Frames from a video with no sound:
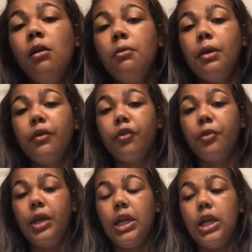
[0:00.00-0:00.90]
But for
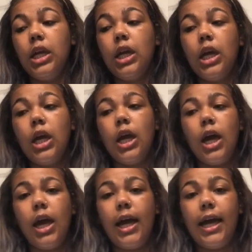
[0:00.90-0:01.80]
me,
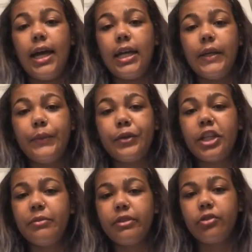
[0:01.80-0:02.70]
I
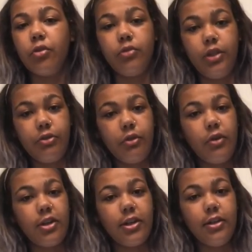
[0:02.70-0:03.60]
pretty much only drink
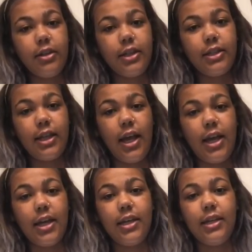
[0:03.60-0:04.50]
water because
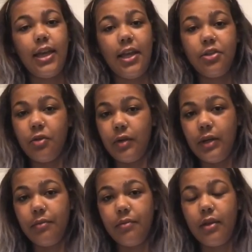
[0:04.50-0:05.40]
I hate
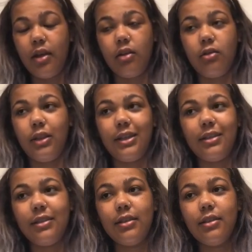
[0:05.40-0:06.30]
soda. I
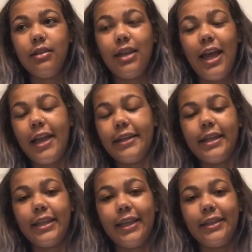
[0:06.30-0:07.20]
can
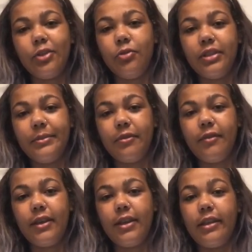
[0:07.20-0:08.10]
take like 2 sips of
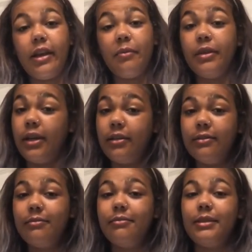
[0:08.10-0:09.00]
it and then I'm
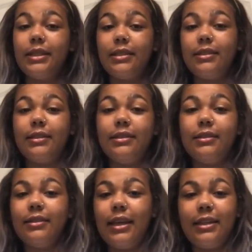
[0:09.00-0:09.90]
done, because
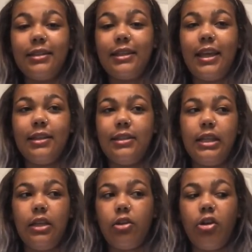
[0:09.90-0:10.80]
I just can't
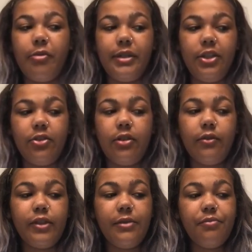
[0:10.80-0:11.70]
stand the carbonation
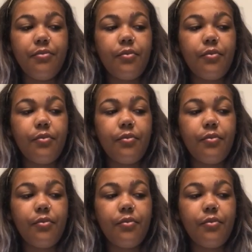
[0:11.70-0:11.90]
of it.